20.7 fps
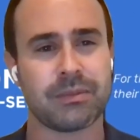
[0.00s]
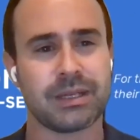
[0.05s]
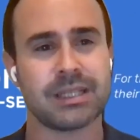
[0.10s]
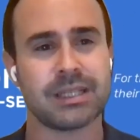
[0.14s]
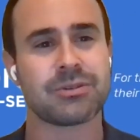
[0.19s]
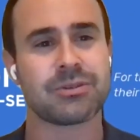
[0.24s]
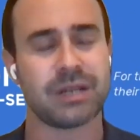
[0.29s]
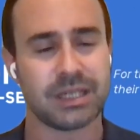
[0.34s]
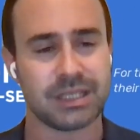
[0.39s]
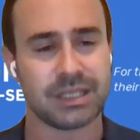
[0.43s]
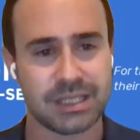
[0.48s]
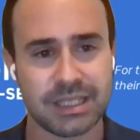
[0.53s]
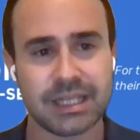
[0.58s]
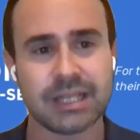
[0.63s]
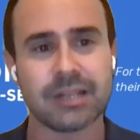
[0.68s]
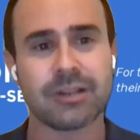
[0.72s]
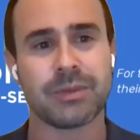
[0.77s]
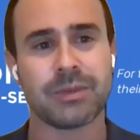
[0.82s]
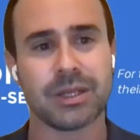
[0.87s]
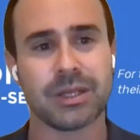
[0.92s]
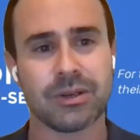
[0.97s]
Israel is still
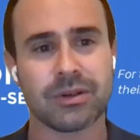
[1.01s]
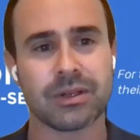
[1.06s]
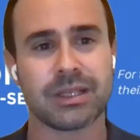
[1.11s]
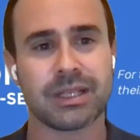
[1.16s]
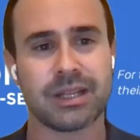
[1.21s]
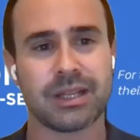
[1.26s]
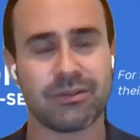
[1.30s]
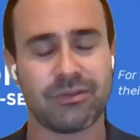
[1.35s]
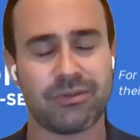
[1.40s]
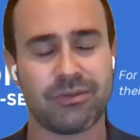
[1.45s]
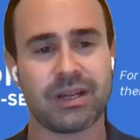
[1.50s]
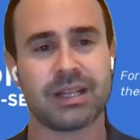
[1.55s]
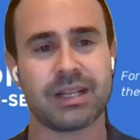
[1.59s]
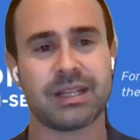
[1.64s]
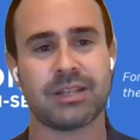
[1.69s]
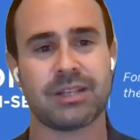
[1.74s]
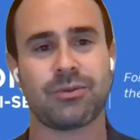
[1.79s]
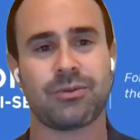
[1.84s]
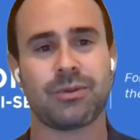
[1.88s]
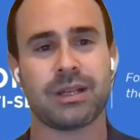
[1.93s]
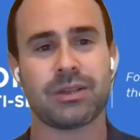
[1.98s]
a minority. The fact
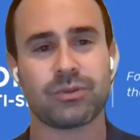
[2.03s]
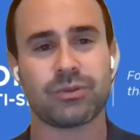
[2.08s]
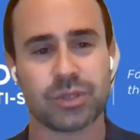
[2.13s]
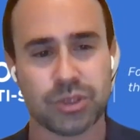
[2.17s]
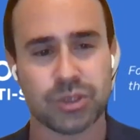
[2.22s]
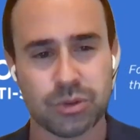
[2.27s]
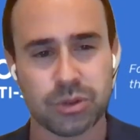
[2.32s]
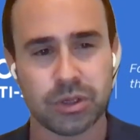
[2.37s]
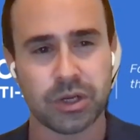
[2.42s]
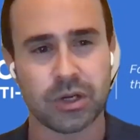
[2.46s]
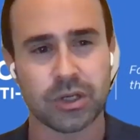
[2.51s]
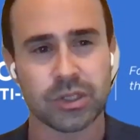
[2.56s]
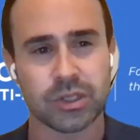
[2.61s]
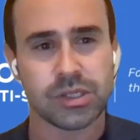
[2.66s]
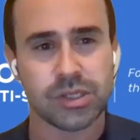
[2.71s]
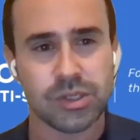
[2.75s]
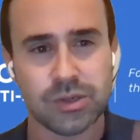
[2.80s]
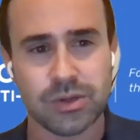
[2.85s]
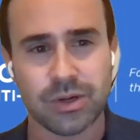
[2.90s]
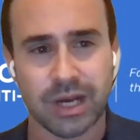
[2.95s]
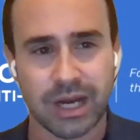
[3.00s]
that we had to struggle
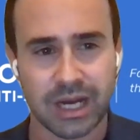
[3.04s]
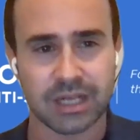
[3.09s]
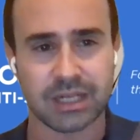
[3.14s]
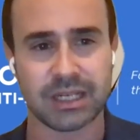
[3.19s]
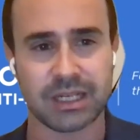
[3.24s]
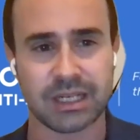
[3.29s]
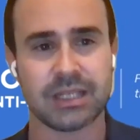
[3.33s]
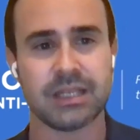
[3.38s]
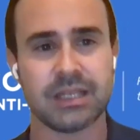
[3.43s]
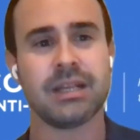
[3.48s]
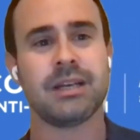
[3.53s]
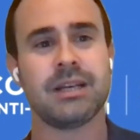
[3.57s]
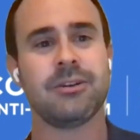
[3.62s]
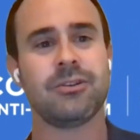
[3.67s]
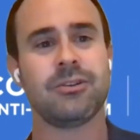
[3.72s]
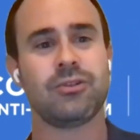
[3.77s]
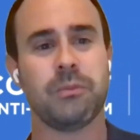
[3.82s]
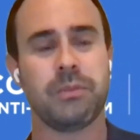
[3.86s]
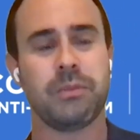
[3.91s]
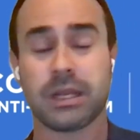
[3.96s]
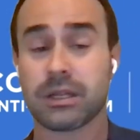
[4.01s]
so hardly
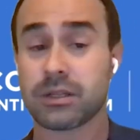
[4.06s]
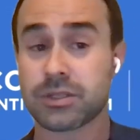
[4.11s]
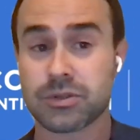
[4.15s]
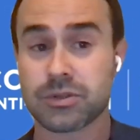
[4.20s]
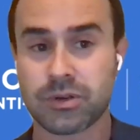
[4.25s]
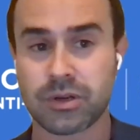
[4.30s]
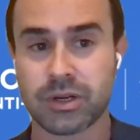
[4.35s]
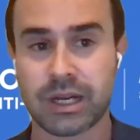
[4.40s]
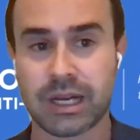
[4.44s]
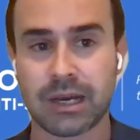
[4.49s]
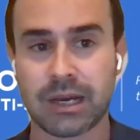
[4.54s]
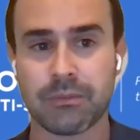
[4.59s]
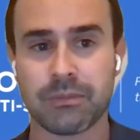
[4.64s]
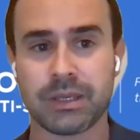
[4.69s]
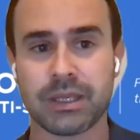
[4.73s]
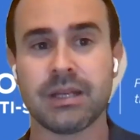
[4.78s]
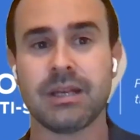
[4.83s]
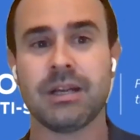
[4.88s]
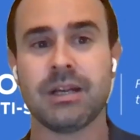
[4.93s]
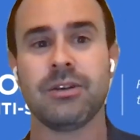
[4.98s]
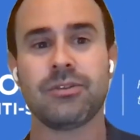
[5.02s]
to build a strong army,
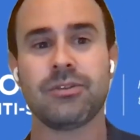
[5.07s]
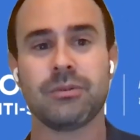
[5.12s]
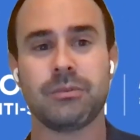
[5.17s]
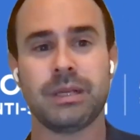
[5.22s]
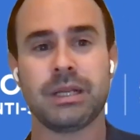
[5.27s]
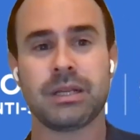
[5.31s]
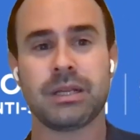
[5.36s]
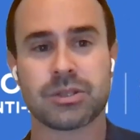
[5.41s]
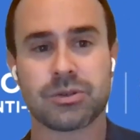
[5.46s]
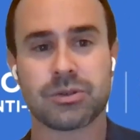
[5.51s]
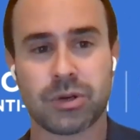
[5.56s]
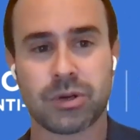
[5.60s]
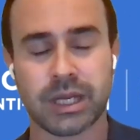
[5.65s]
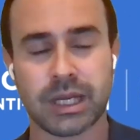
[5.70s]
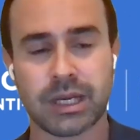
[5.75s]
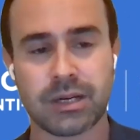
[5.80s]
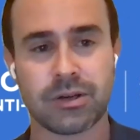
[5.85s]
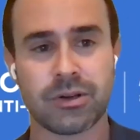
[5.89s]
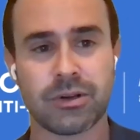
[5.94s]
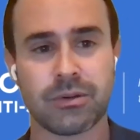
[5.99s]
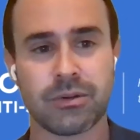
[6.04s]
to build a strong
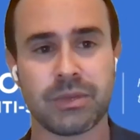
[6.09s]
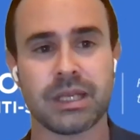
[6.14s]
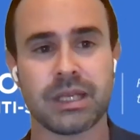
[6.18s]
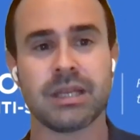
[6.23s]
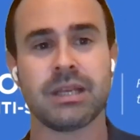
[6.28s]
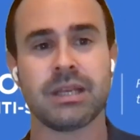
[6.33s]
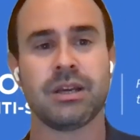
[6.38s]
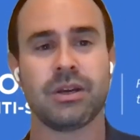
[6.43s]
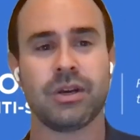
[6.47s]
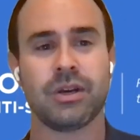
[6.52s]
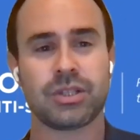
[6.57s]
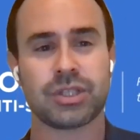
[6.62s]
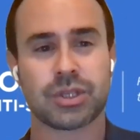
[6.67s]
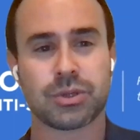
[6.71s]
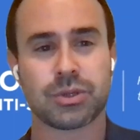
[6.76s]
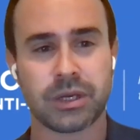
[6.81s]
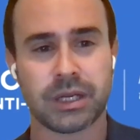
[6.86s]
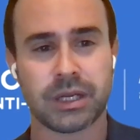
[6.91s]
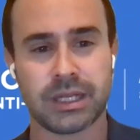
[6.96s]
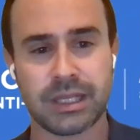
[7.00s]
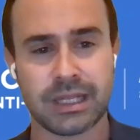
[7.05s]
economy, a
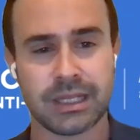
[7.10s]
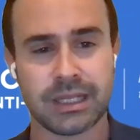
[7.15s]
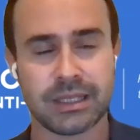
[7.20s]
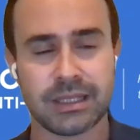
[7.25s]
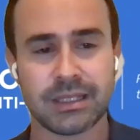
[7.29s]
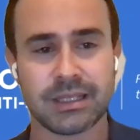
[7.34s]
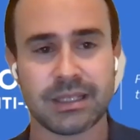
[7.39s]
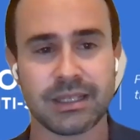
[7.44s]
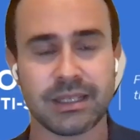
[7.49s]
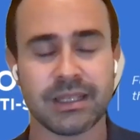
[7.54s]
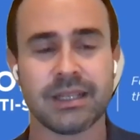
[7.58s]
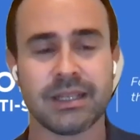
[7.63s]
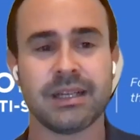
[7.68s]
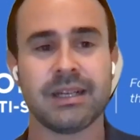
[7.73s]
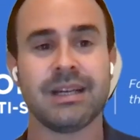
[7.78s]
strong identity,